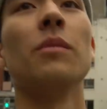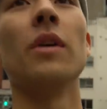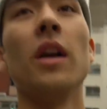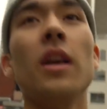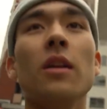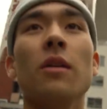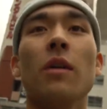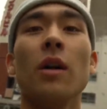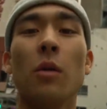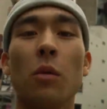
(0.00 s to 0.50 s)
But
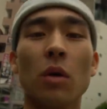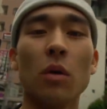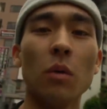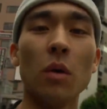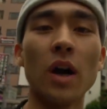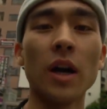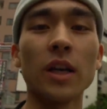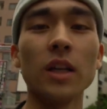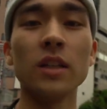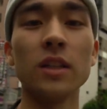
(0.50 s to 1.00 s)
anyway, we're
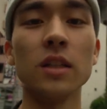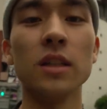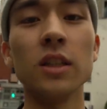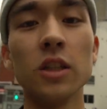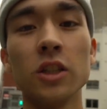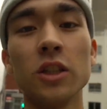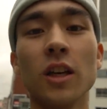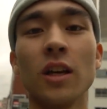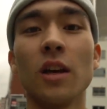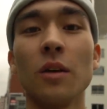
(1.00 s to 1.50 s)
walking to this
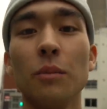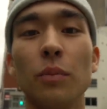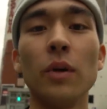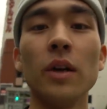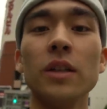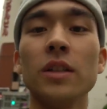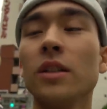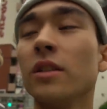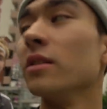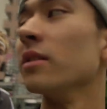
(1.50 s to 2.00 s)
chicken
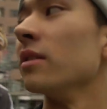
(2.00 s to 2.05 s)
place.